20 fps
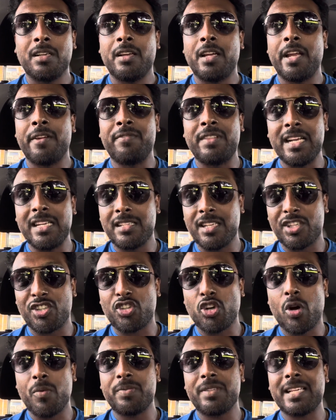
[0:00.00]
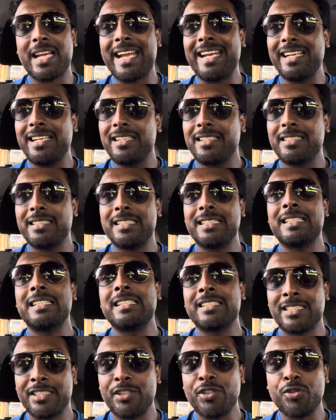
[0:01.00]
If there's a stop sign,
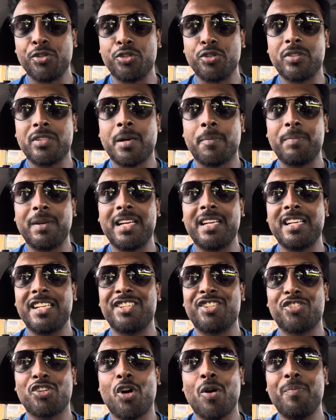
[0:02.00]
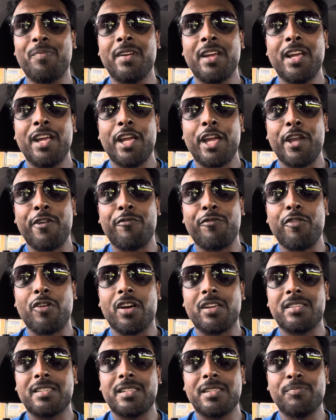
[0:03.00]
you should completely stop. If you are
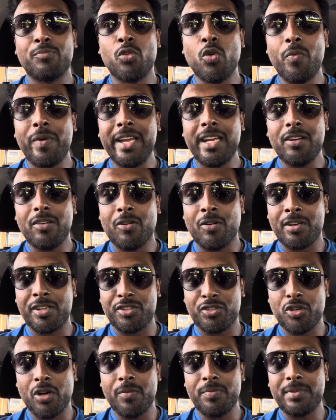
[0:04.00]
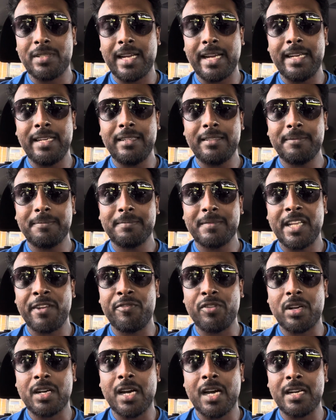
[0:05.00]
moving on a stop sign, if
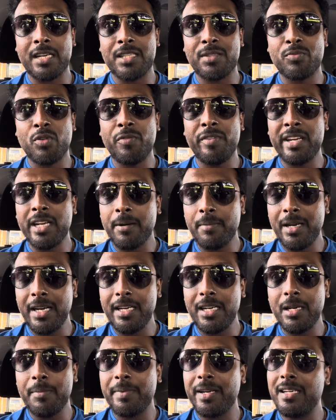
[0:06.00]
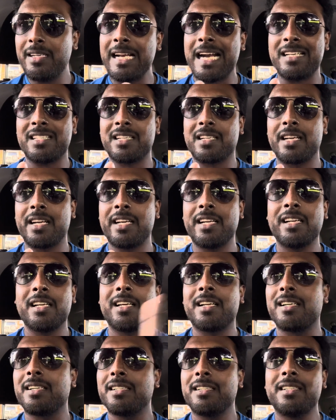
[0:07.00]
your car is moving a little bit, that's a critical
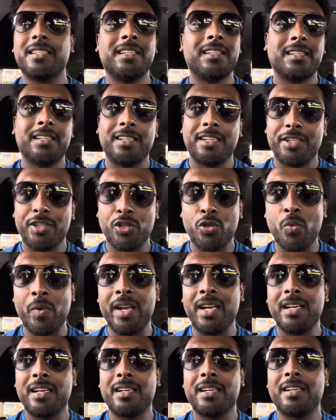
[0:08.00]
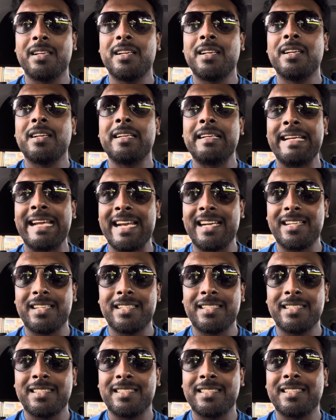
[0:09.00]
error. You will get
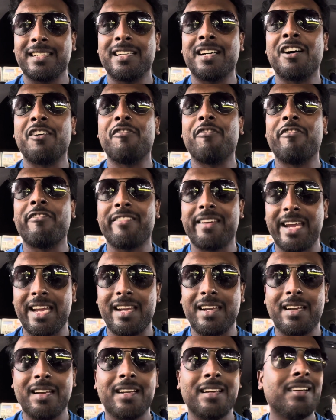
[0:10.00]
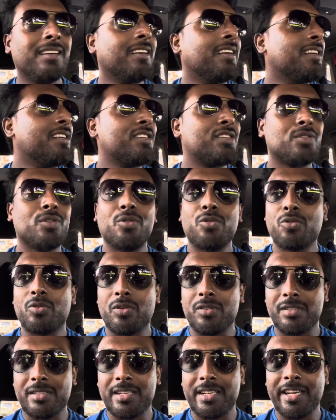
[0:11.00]
a fail. So
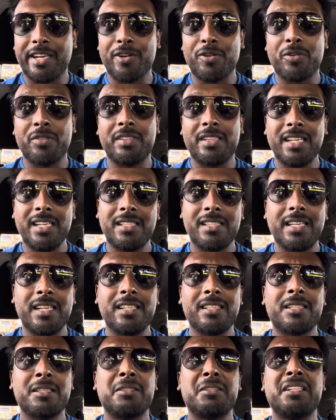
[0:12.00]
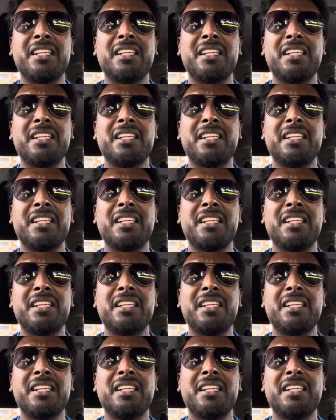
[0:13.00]
concentrate on these things.